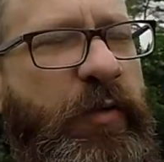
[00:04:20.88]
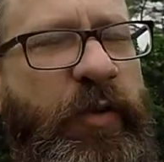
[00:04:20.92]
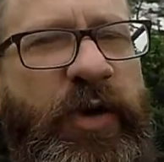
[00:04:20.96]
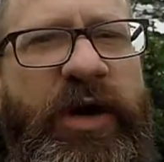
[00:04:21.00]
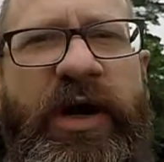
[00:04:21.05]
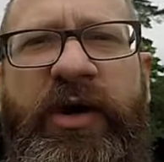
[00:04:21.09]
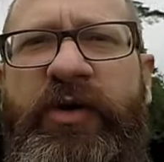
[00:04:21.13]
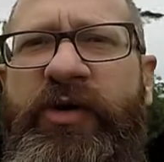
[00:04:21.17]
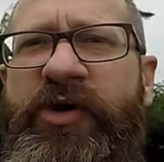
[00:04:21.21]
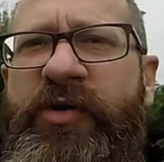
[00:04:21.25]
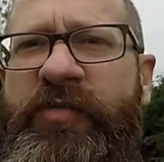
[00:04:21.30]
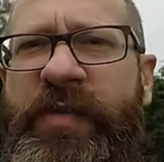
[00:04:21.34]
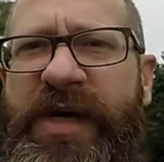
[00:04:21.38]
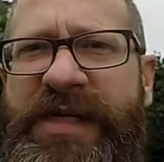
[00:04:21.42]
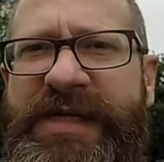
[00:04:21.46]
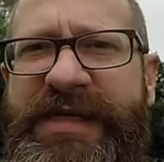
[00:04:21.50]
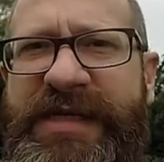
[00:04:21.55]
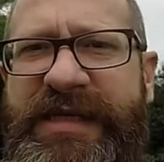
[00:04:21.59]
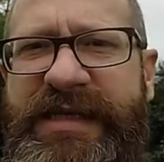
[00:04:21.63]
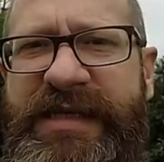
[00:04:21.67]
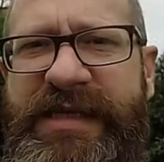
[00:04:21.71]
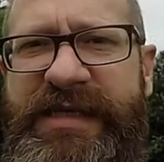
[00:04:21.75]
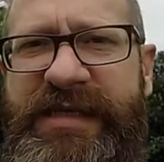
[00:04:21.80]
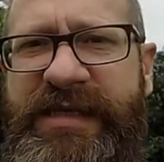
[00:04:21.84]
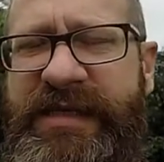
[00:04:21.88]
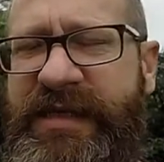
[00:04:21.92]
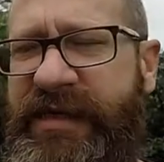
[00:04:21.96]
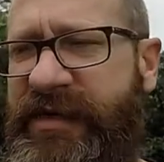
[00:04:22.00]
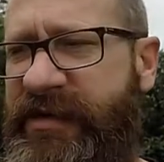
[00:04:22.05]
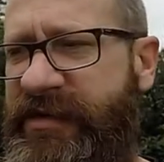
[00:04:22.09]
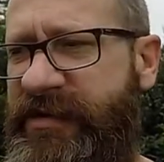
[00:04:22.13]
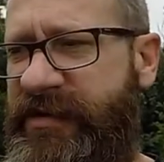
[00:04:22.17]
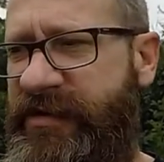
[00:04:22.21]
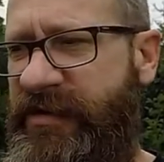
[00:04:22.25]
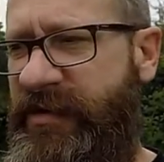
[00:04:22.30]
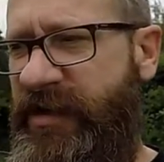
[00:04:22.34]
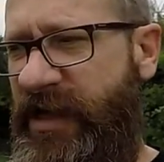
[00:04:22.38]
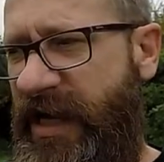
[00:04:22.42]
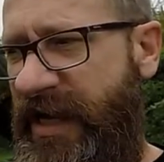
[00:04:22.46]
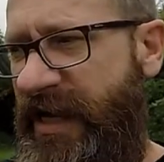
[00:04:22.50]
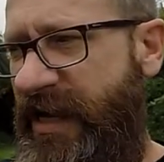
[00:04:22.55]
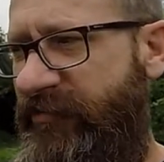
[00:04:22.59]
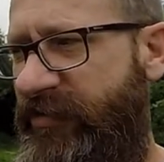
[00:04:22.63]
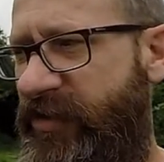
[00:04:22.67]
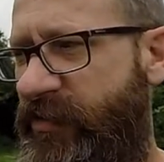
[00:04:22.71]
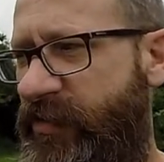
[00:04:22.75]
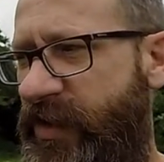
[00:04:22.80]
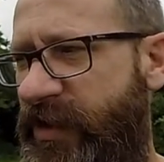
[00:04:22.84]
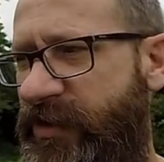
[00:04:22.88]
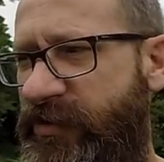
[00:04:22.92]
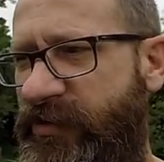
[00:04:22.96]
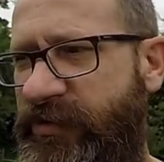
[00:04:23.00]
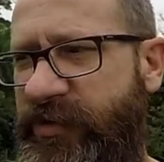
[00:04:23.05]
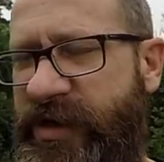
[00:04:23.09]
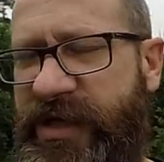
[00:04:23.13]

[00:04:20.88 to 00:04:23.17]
when I look at my statistics, and everyone who